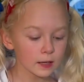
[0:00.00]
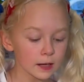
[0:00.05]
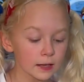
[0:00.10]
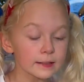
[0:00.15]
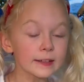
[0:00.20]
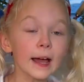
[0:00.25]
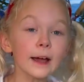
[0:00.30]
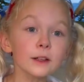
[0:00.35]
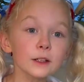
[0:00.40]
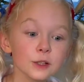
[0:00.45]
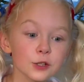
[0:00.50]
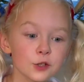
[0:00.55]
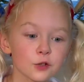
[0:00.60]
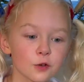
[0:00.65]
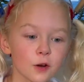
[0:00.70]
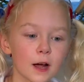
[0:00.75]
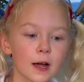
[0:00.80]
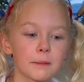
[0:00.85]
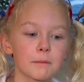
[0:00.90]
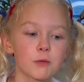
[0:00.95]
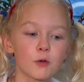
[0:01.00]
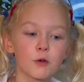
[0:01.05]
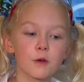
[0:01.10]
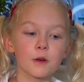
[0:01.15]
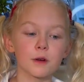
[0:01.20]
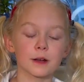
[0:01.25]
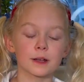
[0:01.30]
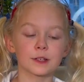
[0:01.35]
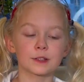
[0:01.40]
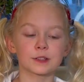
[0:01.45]
Now let's try
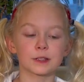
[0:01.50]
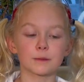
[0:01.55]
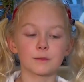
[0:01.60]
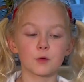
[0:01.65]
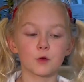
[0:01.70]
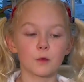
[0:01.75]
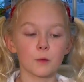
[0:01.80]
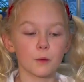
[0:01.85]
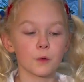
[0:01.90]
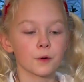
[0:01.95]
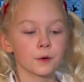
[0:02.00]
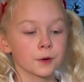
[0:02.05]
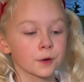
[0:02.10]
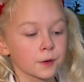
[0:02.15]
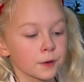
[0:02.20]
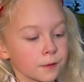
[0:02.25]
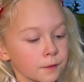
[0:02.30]
pouring some more water.